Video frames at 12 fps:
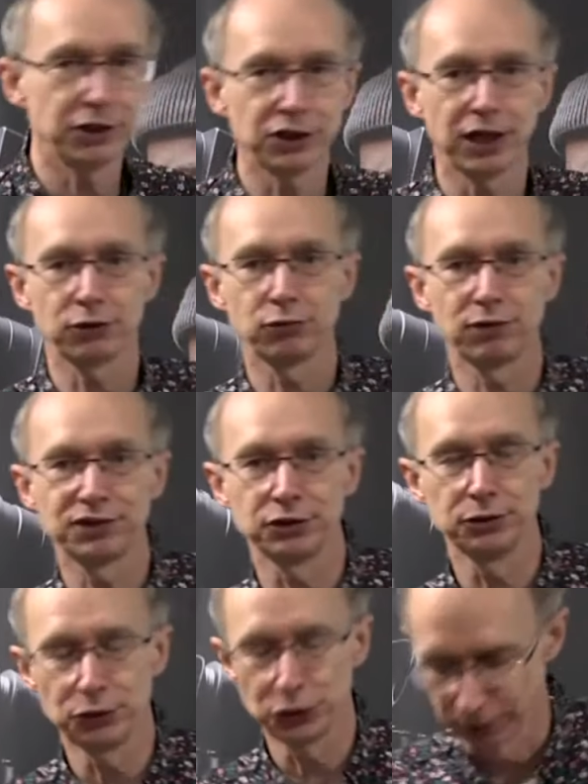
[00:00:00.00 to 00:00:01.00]
and
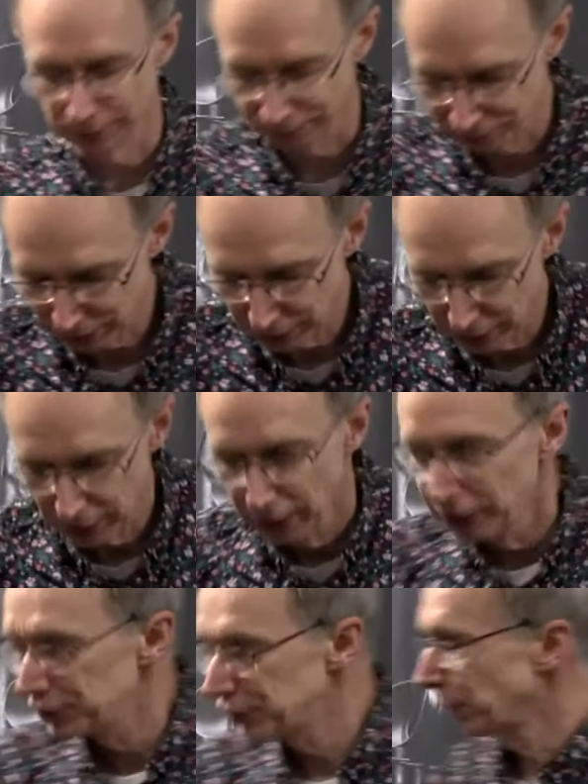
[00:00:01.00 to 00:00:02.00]
resolution.
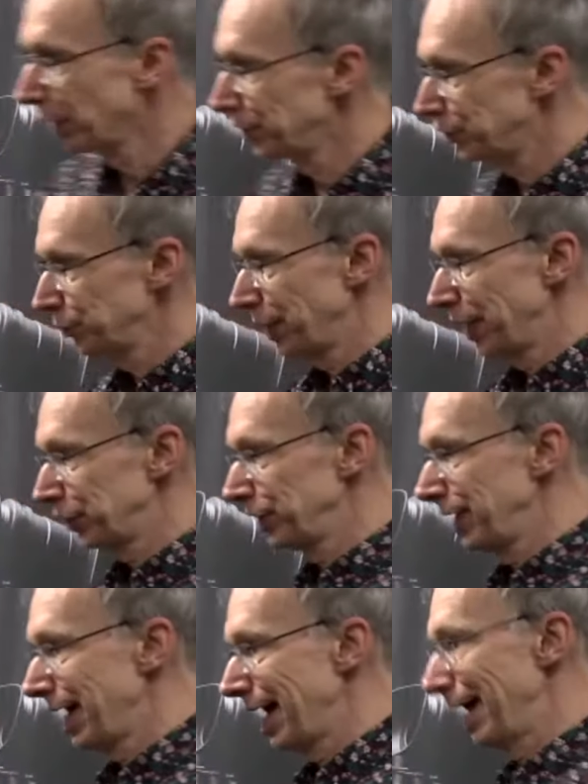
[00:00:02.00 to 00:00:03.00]
So I do actually
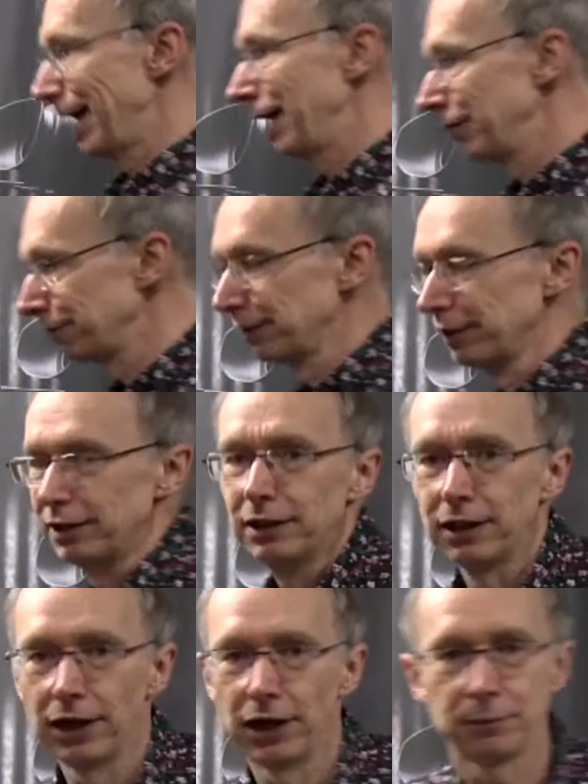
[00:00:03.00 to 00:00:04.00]
have
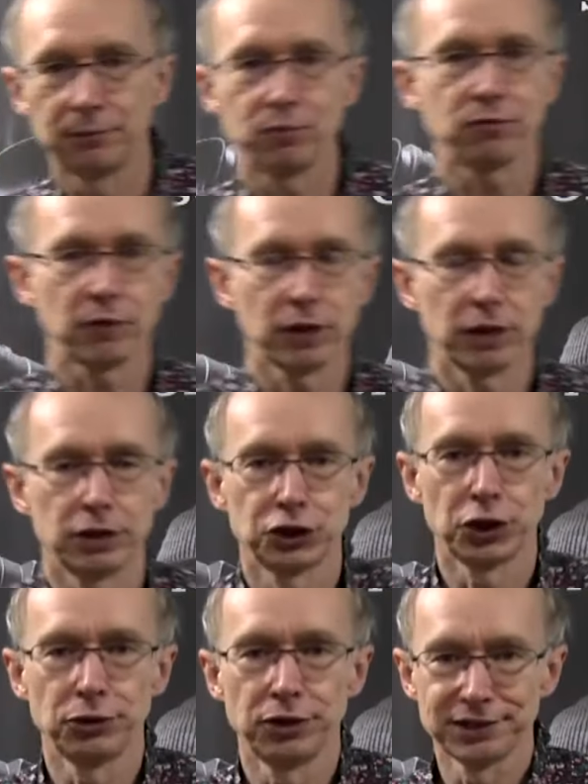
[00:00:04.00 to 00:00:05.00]
a
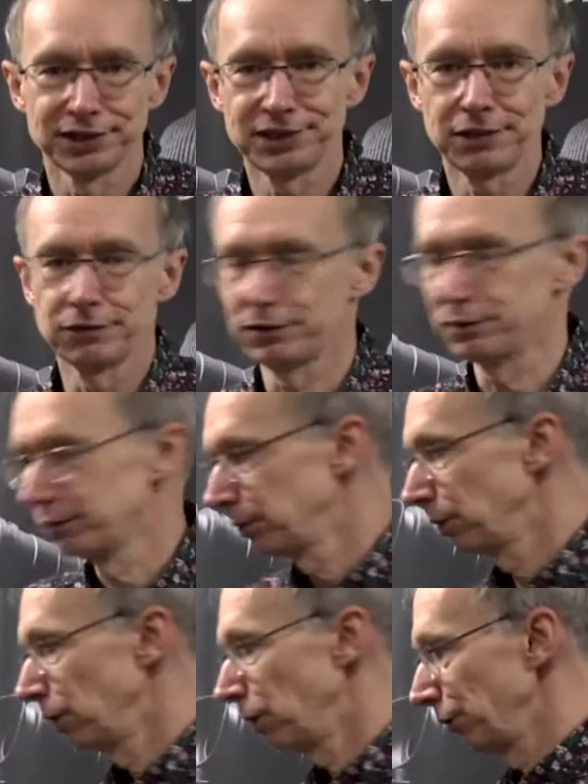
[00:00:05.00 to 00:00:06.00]
Shogun 7
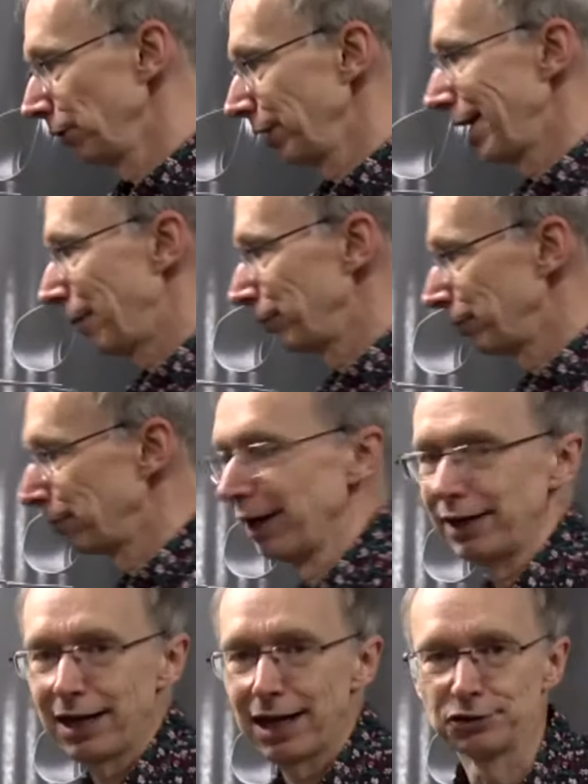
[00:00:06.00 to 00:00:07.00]
on the camera right
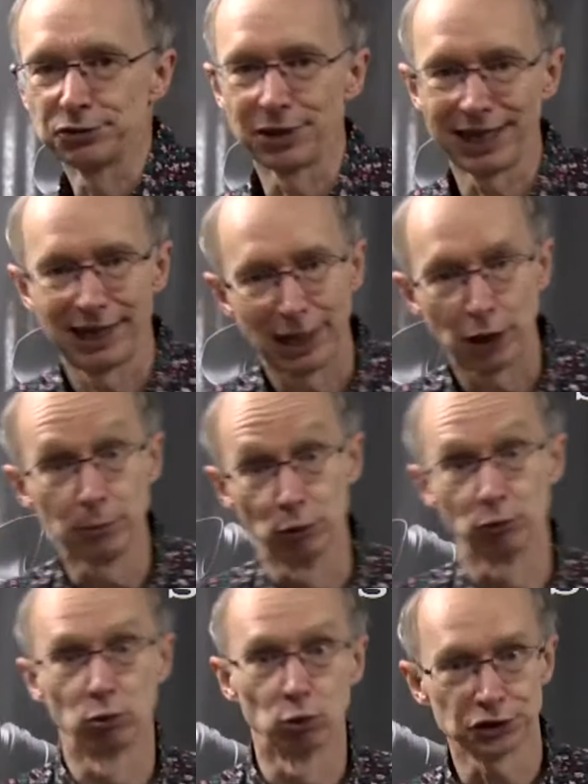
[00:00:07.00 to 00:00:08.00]
now, so I can output
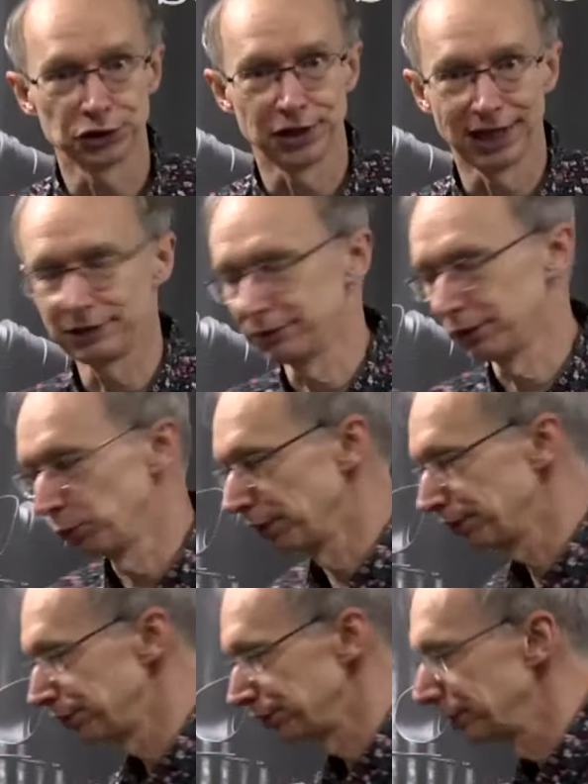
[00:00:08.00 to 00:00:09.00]
raw to that if I want
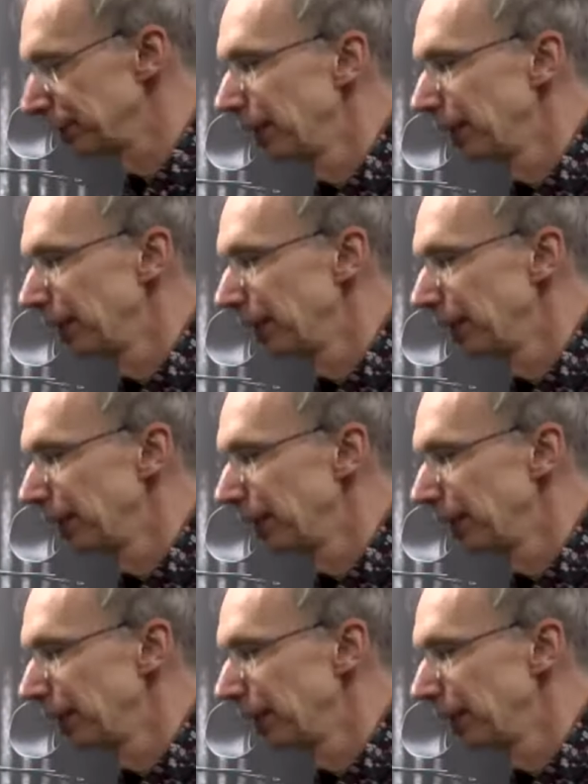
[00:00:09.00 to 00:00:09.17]
to.